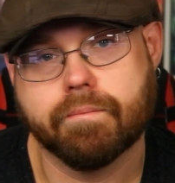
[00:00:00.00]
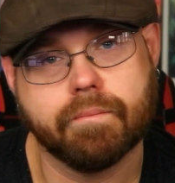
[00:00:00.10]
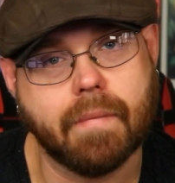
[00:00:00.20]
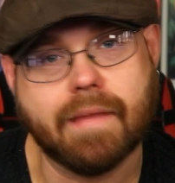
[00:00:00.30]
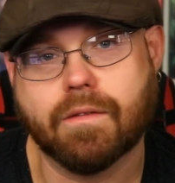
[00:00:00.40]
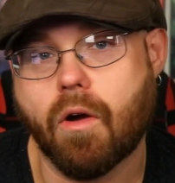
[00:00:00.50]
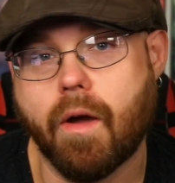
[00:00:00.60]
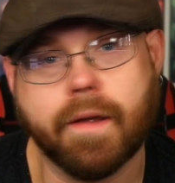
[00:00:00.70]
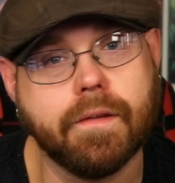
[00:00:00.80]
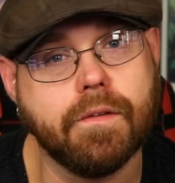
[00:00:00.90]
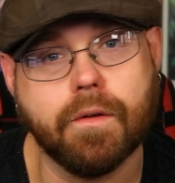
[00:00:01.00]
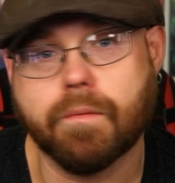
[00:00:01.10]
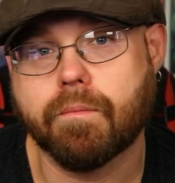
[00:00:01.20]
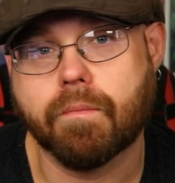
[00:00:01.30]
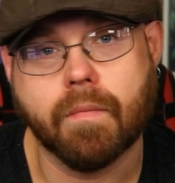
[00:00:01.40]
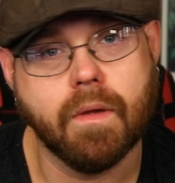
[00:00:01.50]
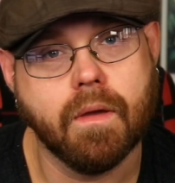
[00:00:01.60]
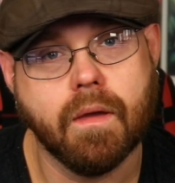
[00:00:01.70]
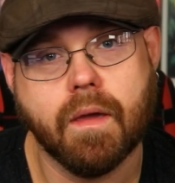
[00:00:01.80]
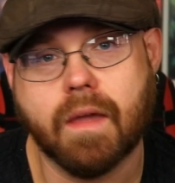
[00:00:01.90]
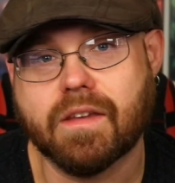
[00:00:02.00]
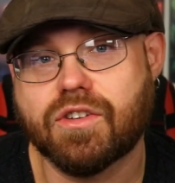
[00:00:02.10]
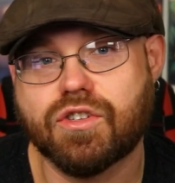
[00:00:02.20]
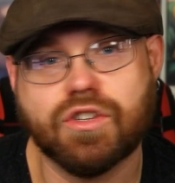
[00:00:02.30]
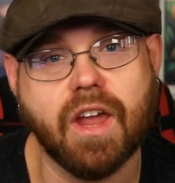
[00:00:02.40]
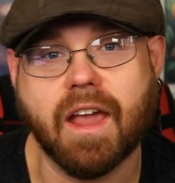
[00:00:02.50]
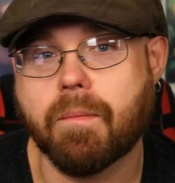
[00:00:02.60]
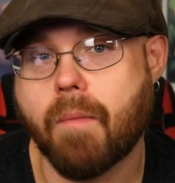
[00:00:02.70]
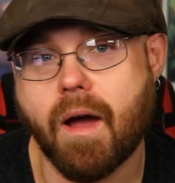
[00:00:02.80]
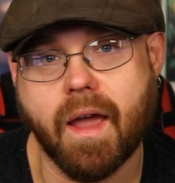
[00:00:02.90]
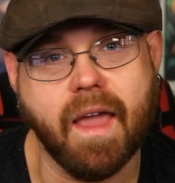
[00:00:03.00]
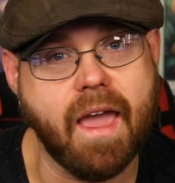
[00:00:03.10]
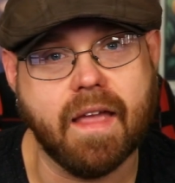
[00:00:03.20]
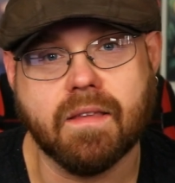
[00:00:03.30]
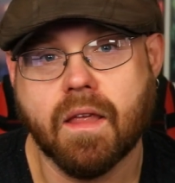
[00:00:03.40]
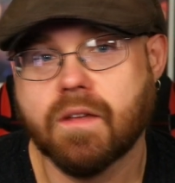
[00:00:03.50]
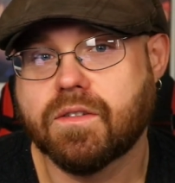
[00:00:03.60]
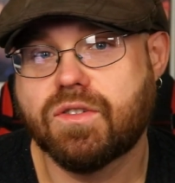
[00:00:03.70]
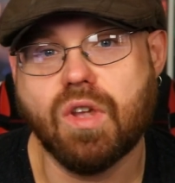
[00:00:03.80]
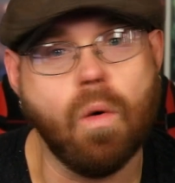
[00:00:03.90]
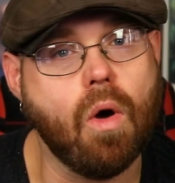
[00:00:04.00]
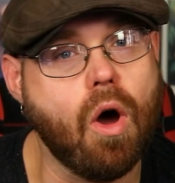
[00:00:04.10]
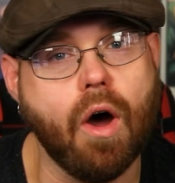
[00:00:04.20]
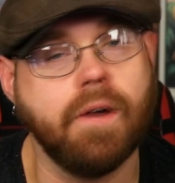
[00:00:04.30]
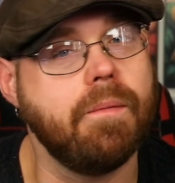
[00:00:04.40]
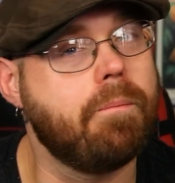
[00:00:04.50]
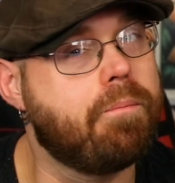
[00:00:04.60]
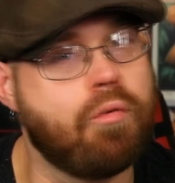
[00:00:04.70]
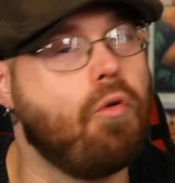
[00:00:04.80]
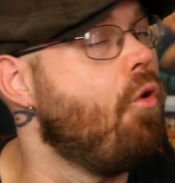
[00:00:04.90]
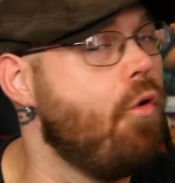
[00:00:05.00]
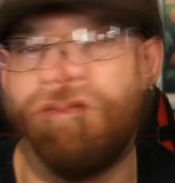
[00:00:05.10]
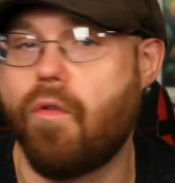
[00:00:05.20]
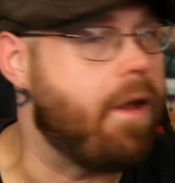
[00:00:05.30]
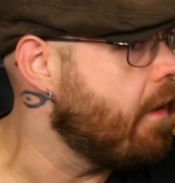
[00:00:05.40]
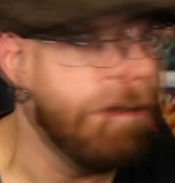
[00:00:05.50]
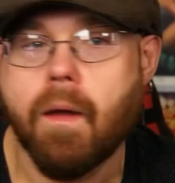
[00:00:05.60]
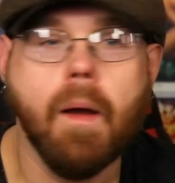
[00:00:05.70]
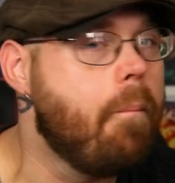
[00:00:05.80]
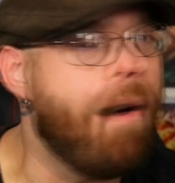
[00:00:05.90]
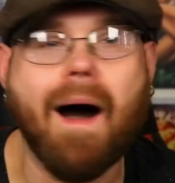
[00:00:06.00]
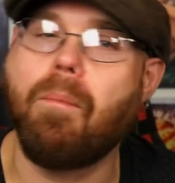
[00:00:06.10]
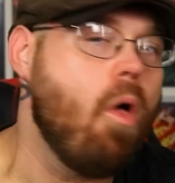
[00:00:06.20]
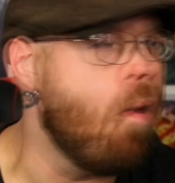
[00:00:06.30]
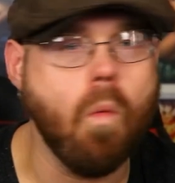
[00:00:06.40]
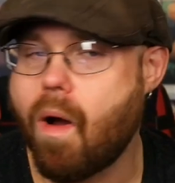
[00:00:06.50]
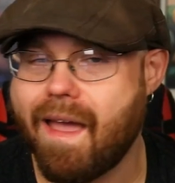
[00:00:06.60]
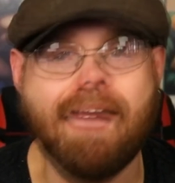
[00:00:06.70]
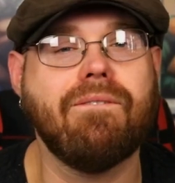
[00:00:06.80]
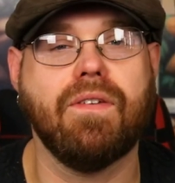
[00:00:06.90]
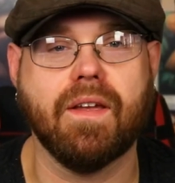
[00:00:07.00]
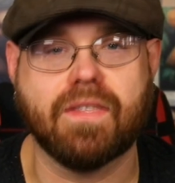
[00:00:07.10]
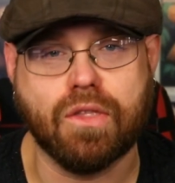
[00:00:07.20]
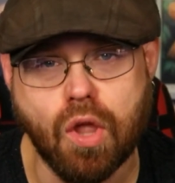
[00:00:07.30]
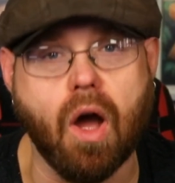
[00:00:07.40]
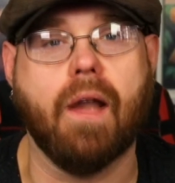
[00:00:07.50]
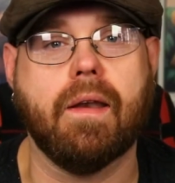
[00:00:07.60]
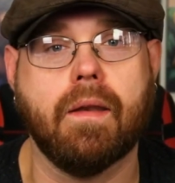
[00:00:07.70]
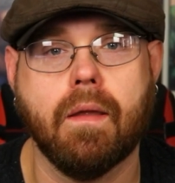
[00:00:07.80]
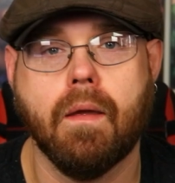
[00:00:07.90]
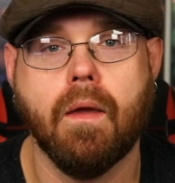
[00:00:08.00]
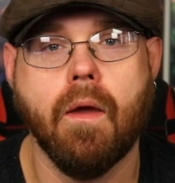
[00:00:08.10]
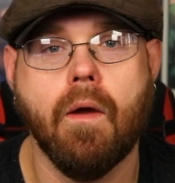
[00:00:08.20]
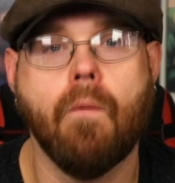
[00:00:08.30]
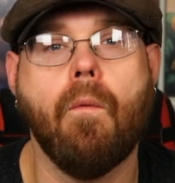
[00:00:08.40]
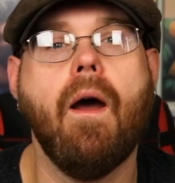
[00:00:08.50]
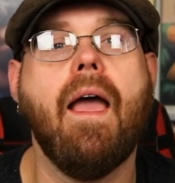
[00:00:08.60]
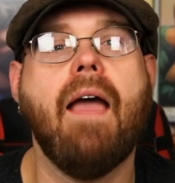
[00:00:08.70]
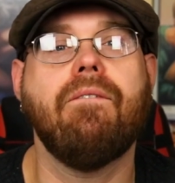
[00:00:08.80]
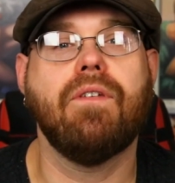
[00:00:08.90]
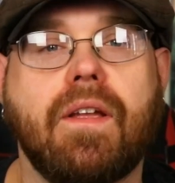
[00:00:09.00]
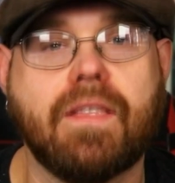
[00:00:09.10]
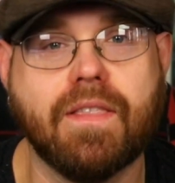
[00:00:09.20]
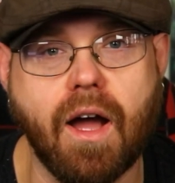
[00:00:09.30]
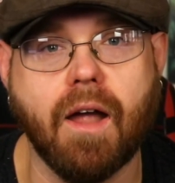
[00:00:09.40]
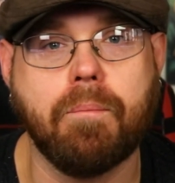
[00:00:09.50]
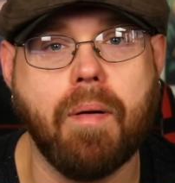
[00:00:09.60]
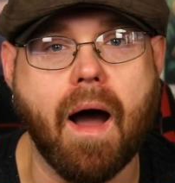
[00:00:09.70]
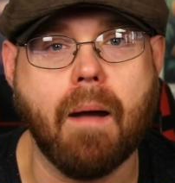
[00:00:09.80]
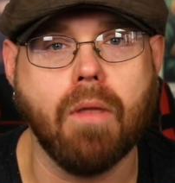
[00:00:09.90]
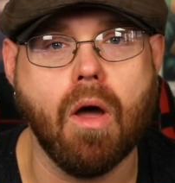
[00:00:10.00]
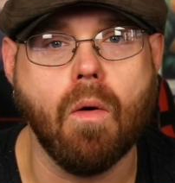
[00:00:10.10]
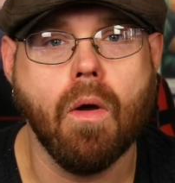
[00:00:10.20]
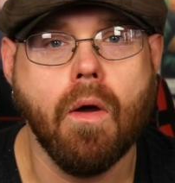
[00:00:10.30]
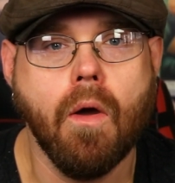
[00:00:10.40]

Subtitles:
That's all I can do is shake my head so unprovenly. Pablo, what have you done? What have you done, Pablo?